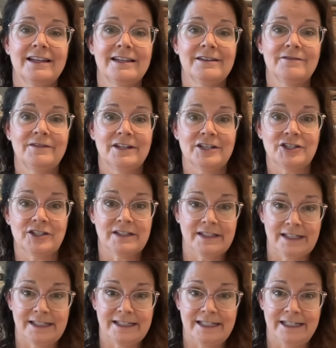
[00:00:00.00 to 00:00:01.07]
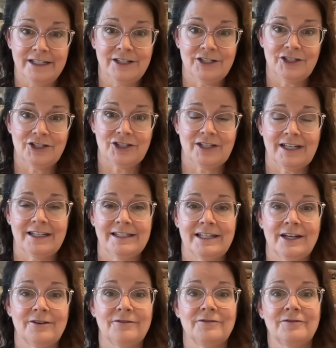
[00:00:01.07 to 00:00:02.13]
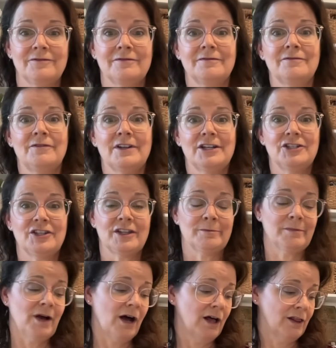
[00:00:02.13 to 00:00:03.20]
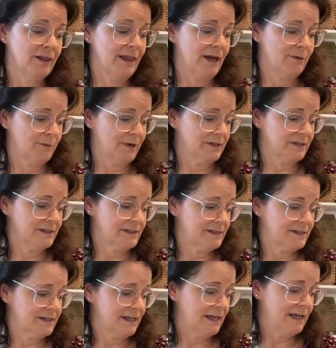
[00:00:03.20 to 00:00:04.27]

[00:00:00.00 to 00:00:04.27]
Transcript: finishes the stitch instead of finishing them all at once.